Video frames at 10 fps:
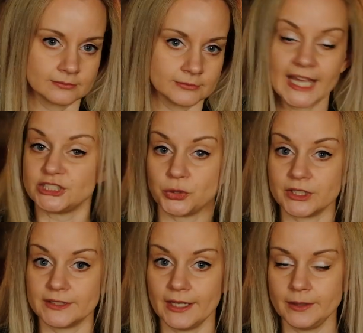As you
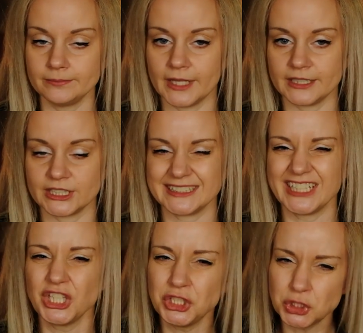can tell, magic is a
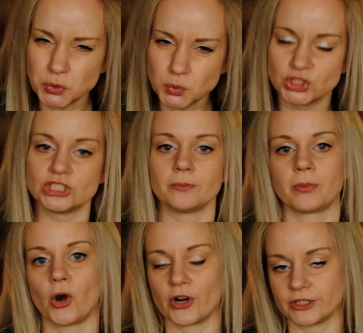huge
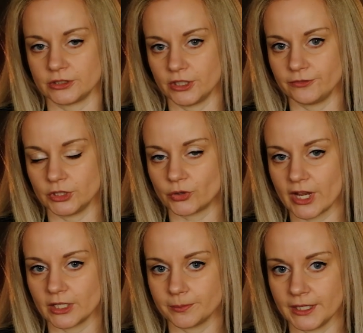part of
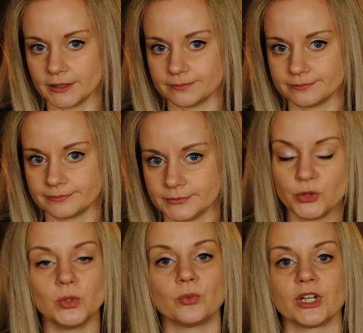Dragonbane. You
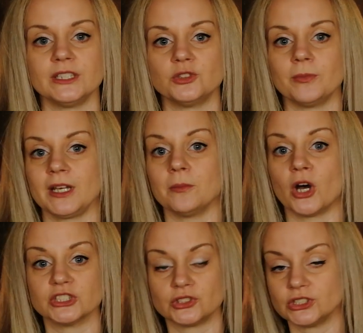will run into many
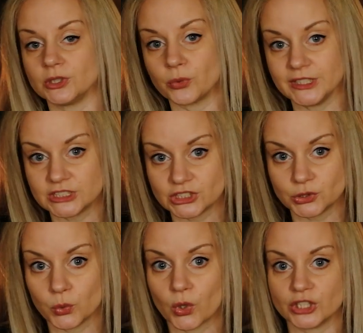monsters and creatures
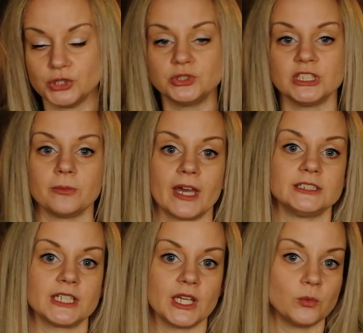who are using
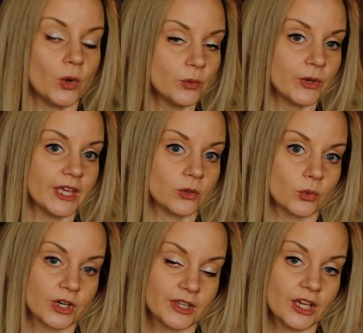magic in one way
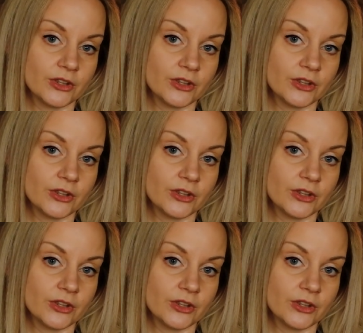or the